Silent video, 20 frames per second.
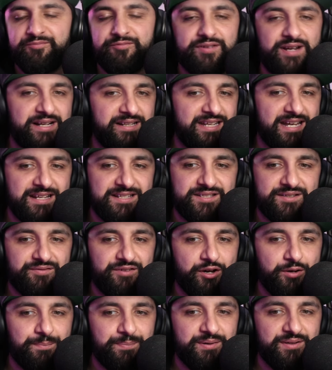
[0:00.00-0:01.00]
floodgates have
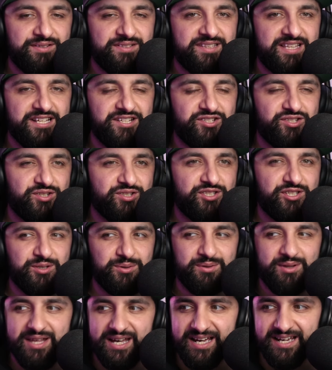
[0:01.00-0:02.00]
opened, they should
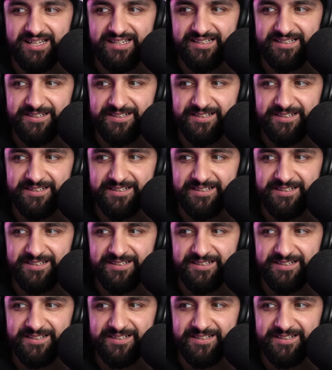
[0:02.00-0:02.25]
do that?